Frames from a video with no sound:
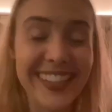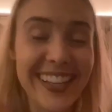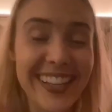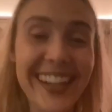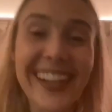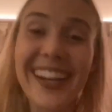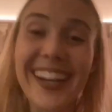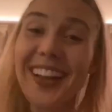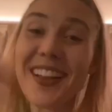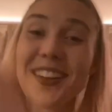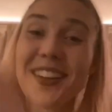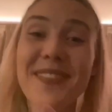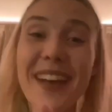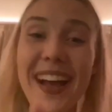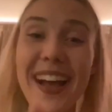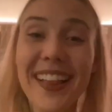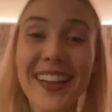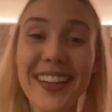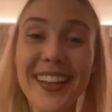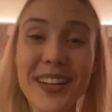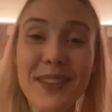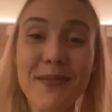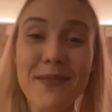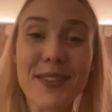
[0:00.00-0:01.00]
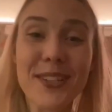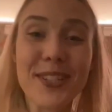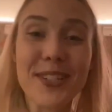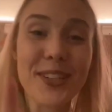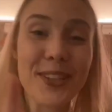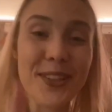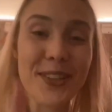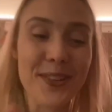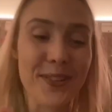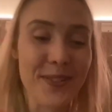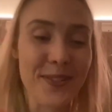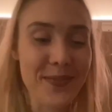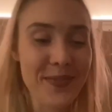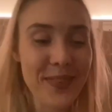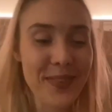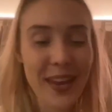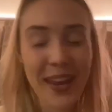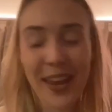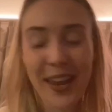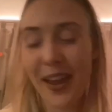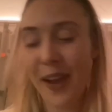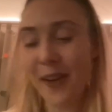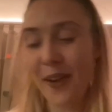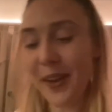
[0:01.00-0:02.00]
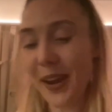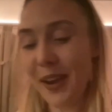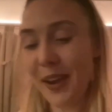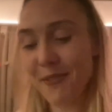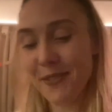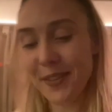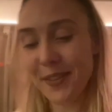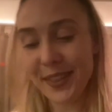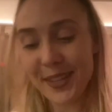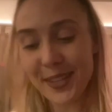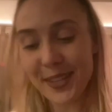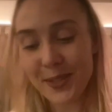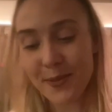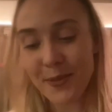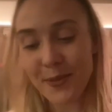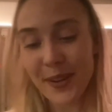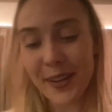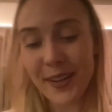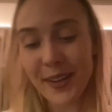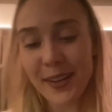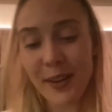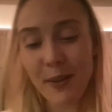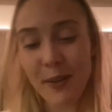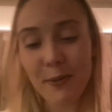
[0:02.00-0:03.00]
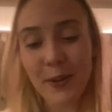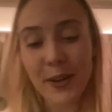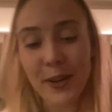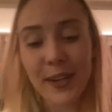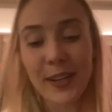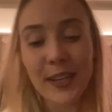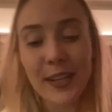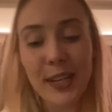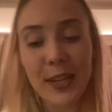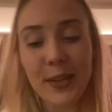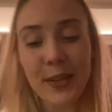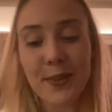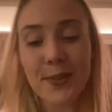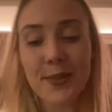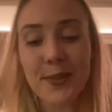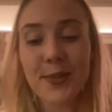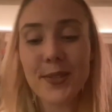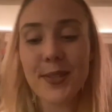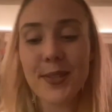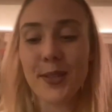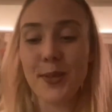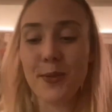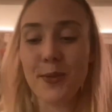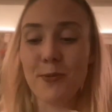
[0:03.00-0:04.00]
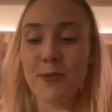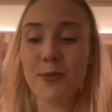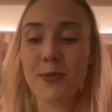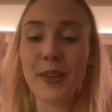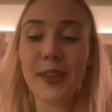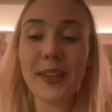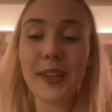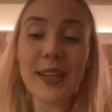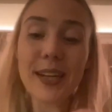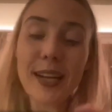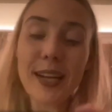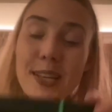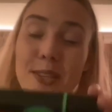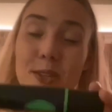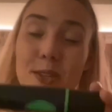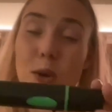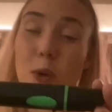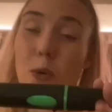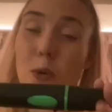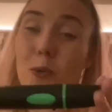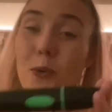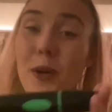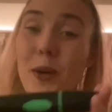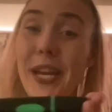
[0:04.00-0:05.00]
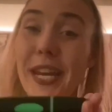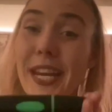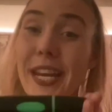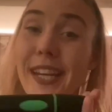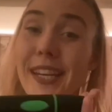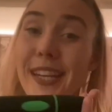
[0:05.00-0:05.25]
Color palette number 2. Okay, for this one, we're gonna use this really nice green.